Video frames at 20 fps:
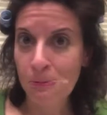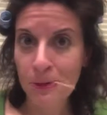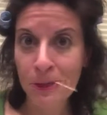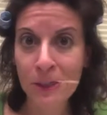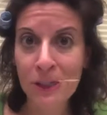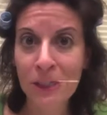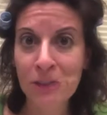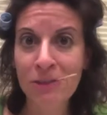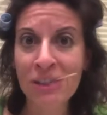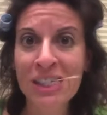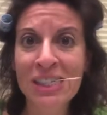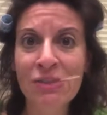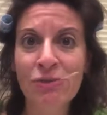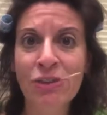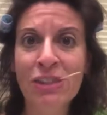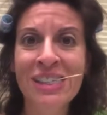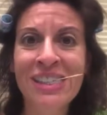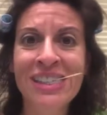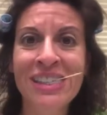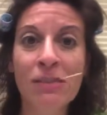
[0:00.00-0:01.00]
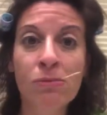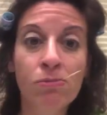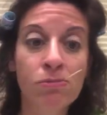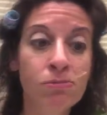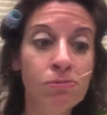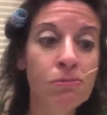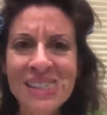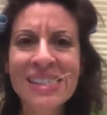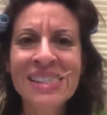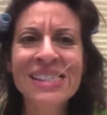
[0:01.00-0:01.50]
I don't have time for that.
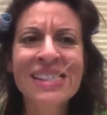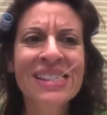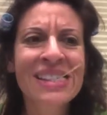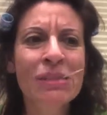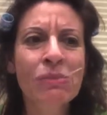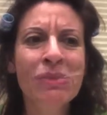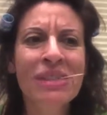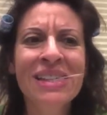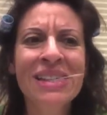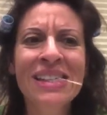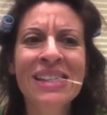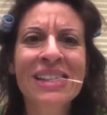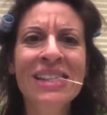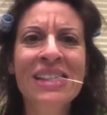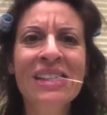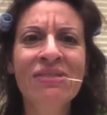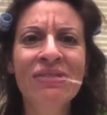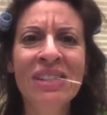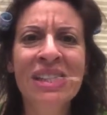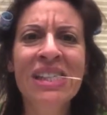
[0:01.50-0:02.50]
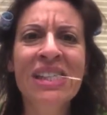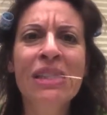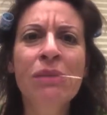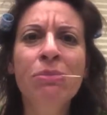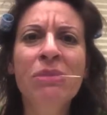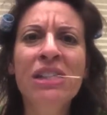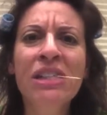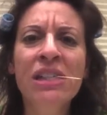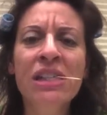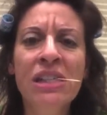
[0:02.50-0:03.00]
I said, but I didn't even come
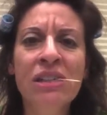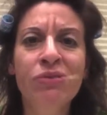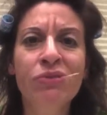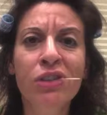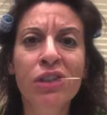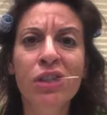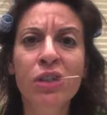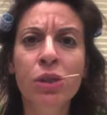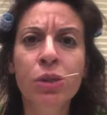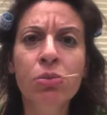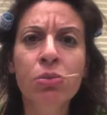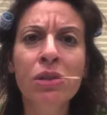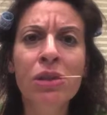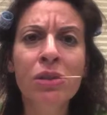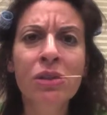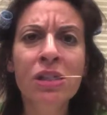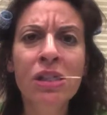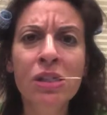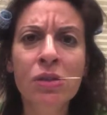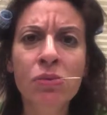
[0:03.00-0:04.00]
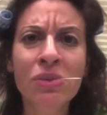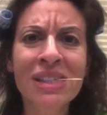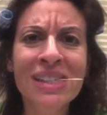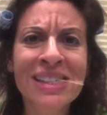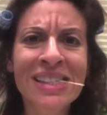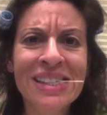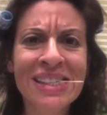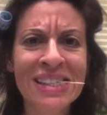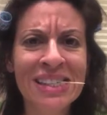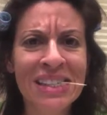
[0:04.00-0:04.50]
in here for a throatial
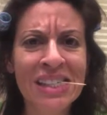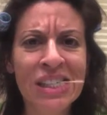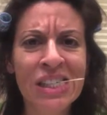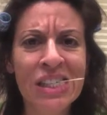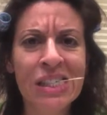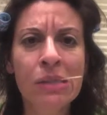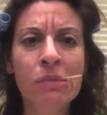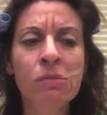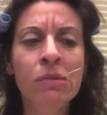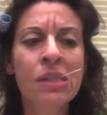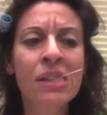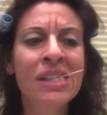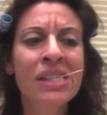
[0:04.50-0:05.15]
related issue.